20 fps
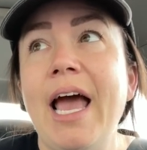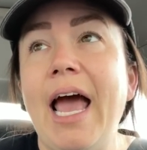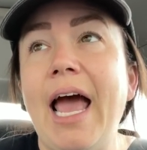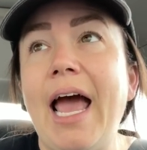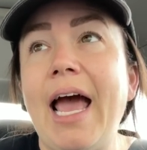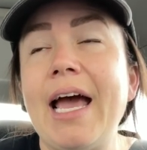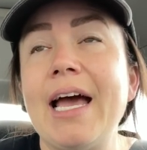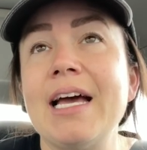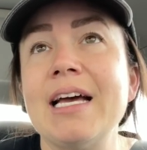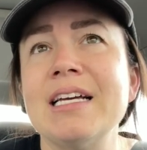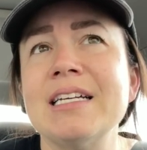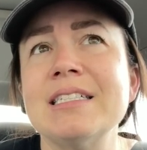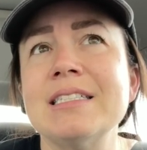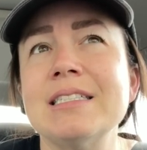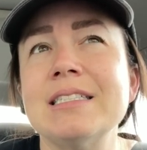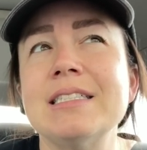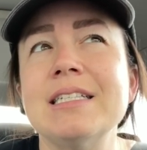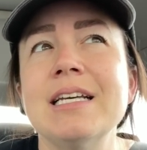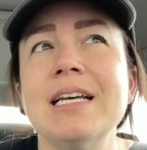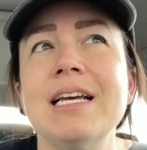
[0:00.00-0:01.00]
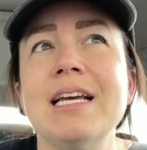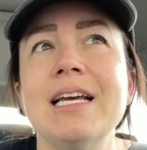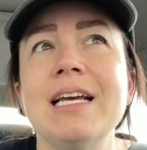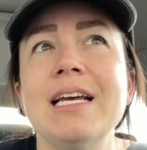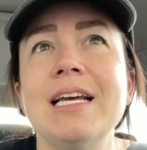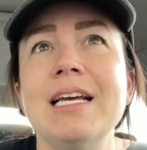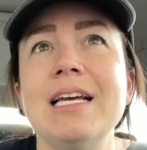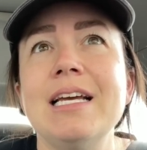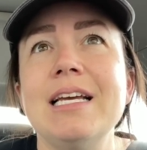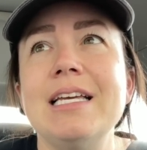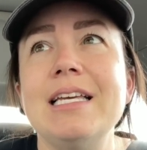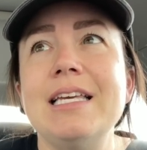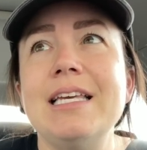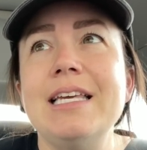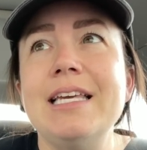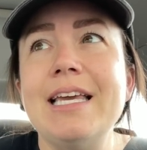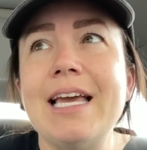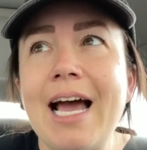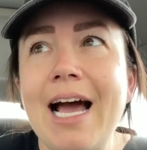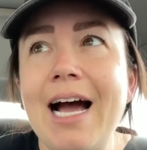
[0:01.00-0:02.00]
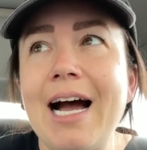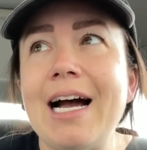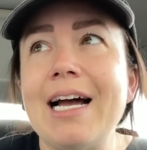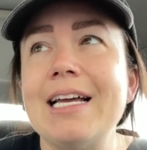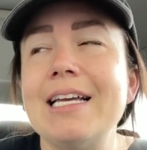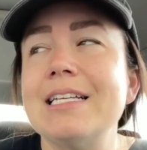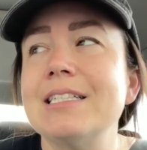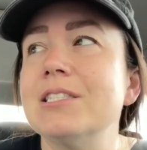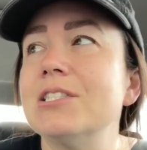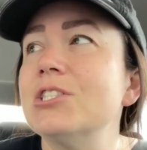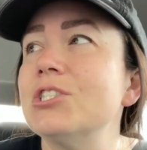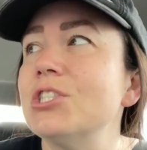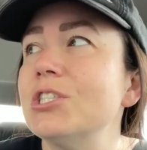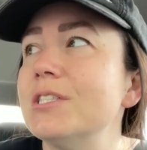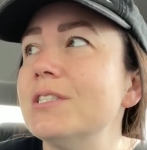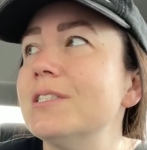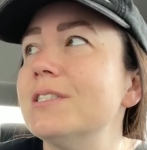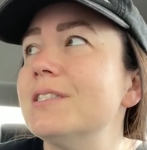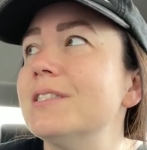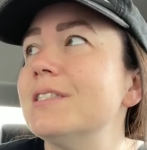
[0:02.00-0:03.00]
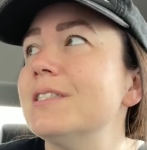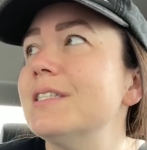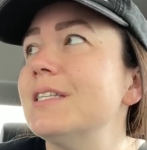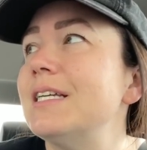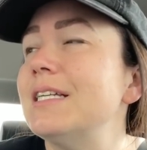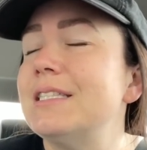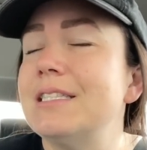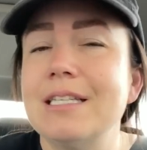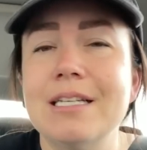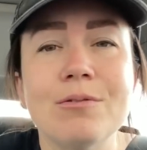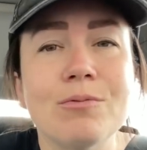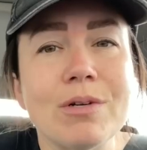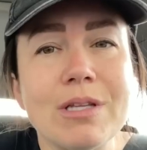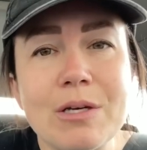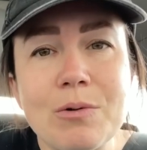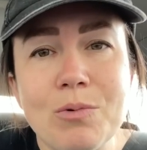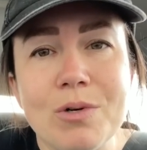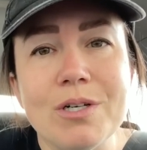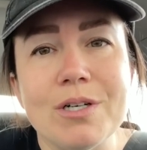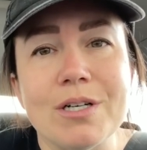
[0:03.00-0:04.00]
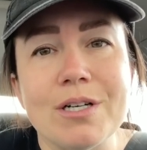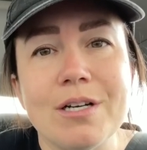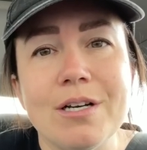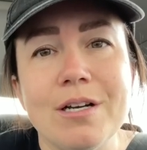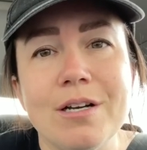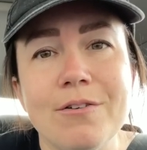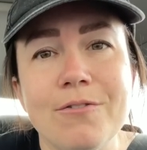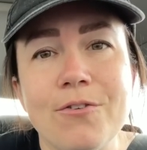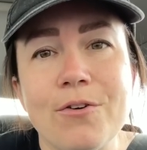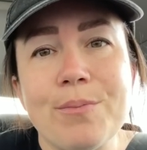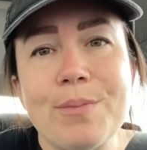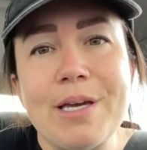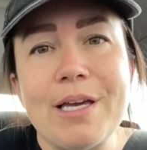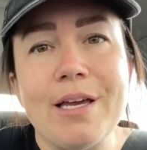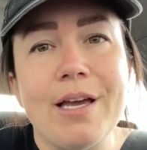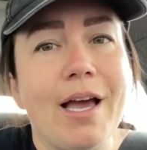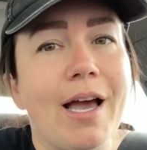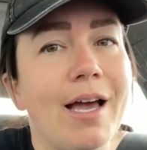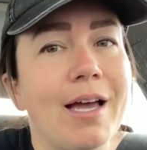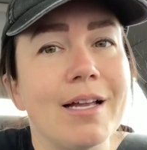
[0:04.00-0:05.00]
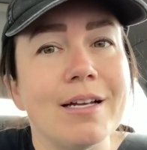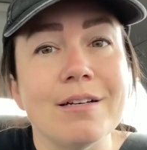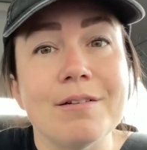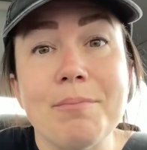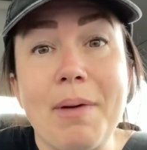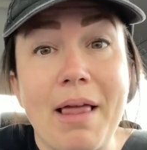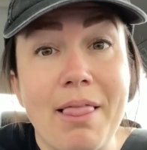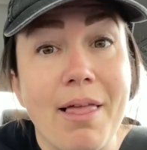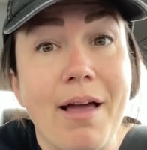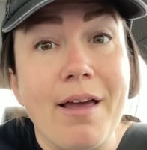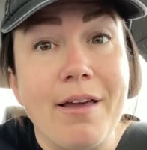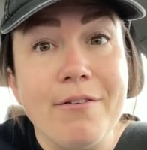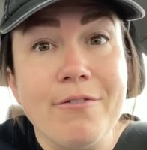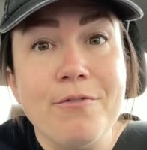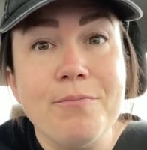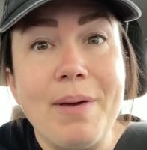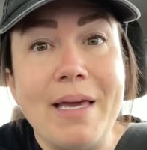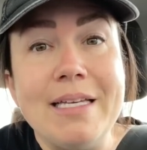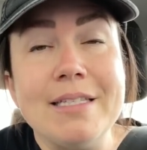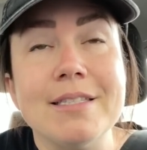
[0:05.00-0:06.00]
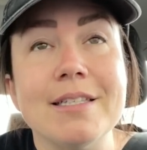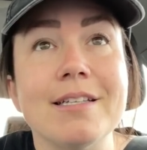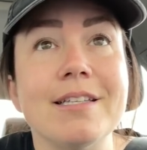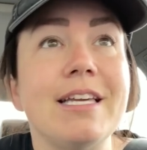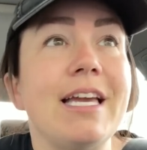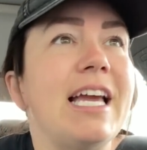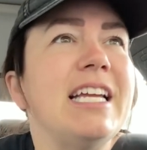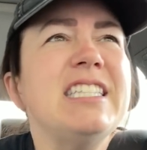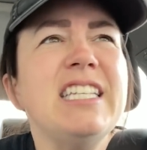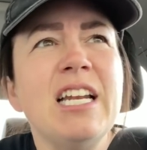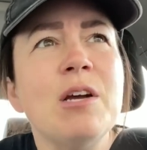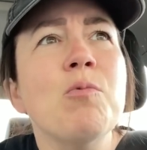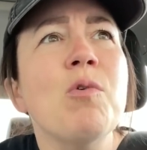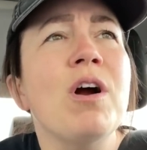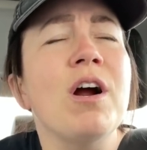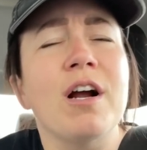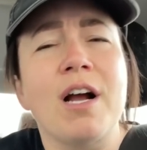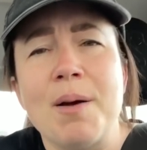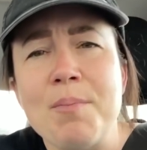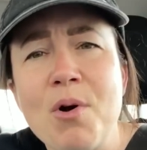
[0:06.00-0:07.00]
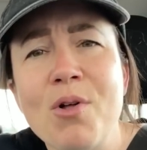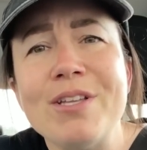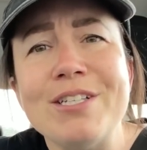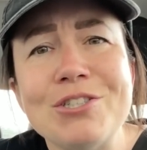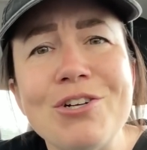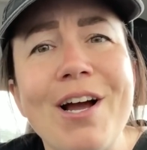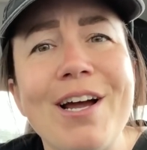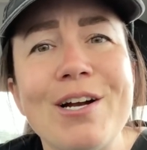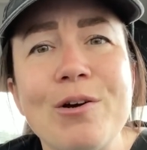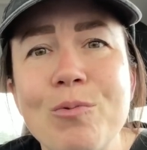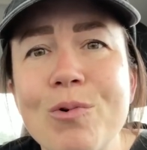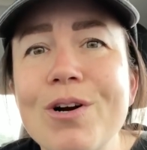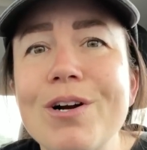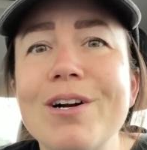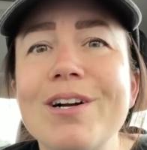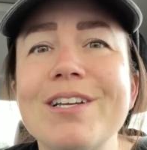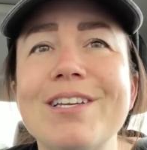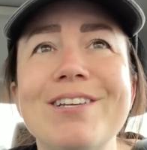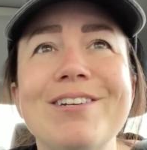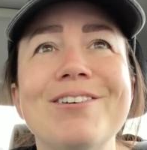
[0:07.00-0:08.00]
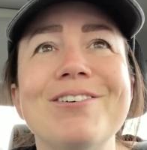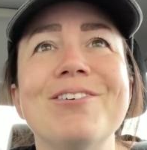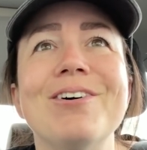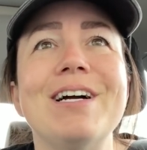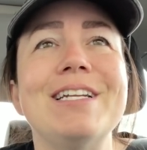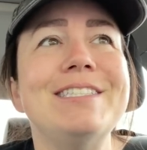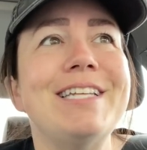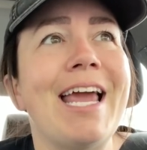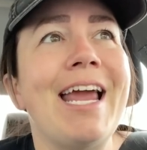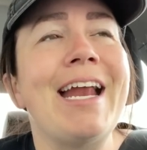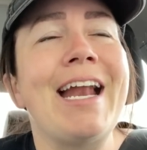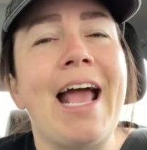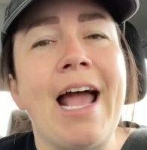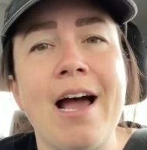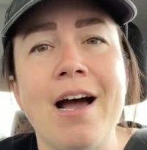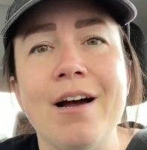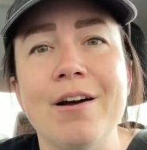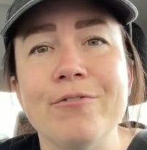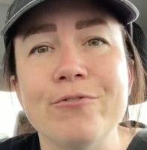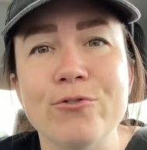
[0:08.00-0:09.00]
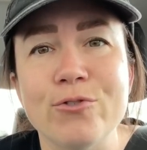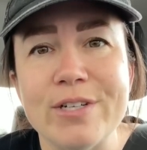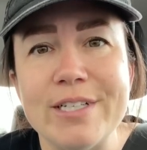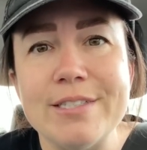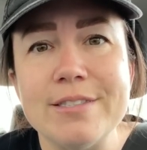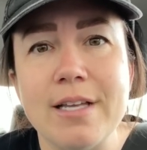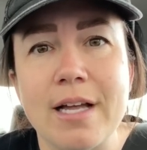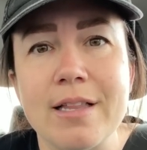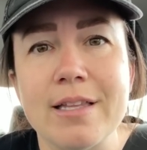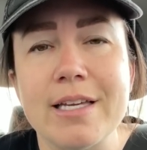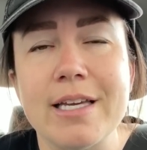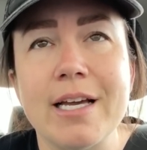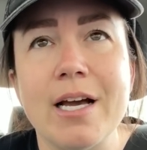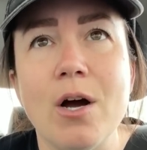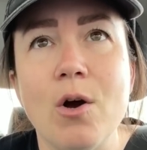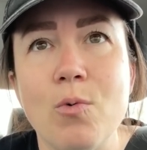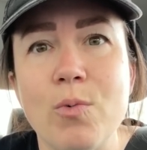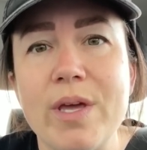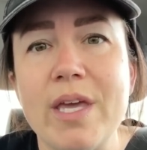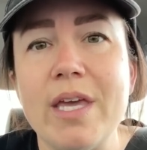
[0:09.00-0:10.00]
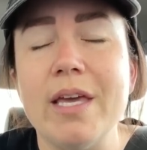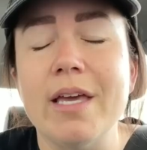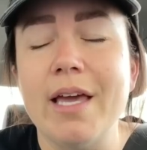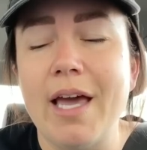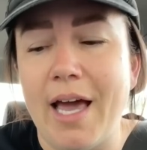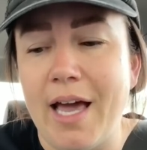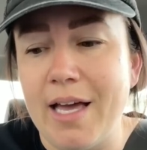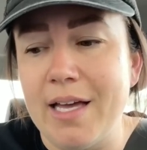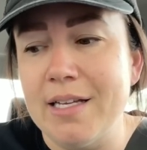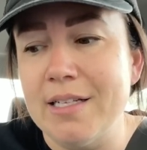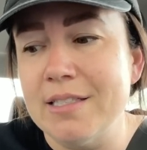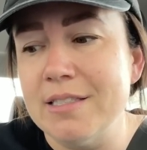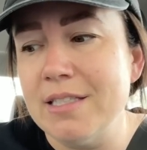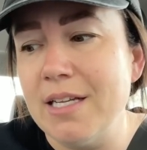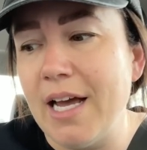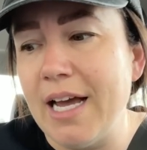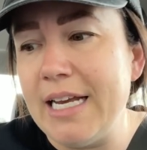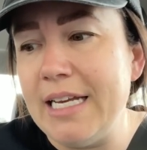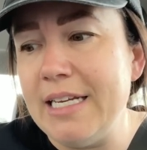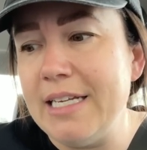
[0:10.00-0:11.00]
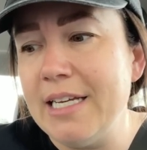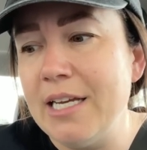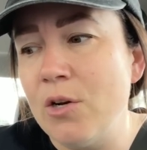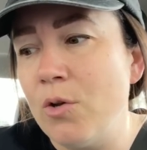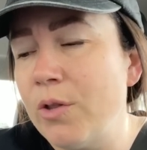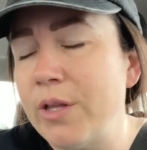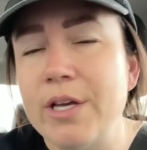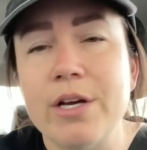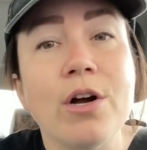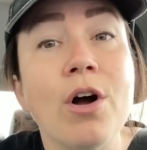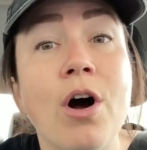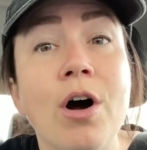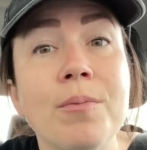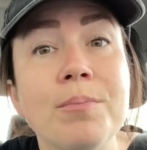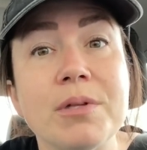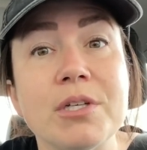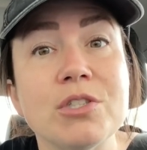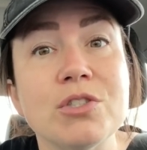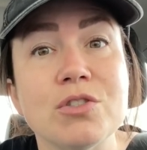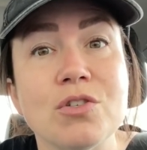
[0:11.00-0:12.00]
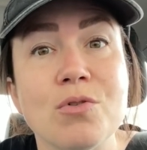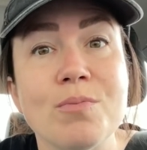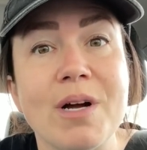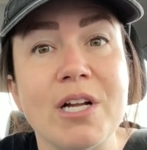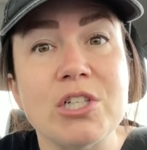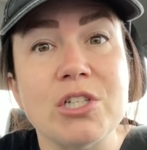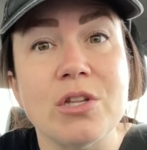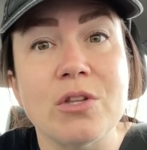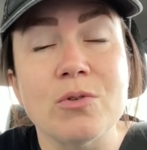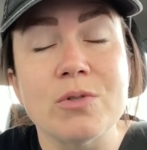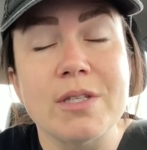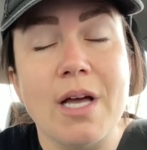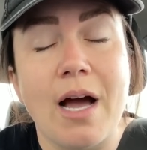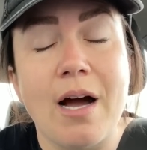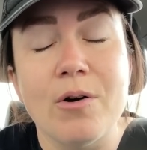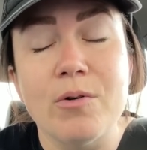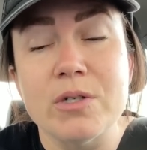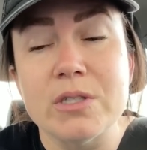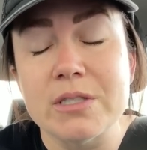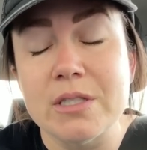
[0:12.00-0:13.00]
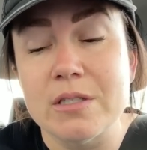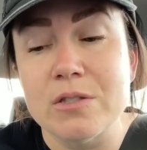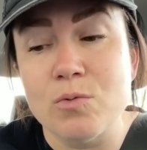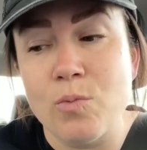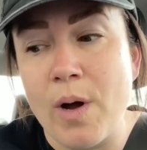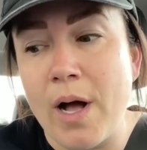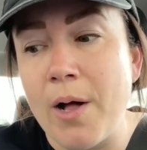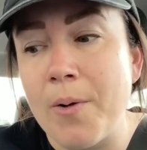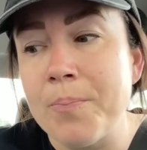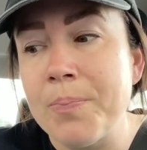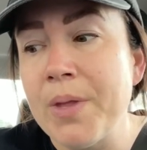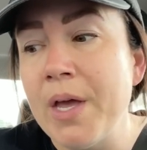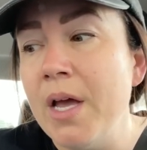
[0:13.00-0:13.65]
And yeah, it's just, it didn't really work for me and my life. Basically, it didn't work. I'm only trying to work, you know, a day and a half reselling a week, and I can only accomplish so much in those hours as well.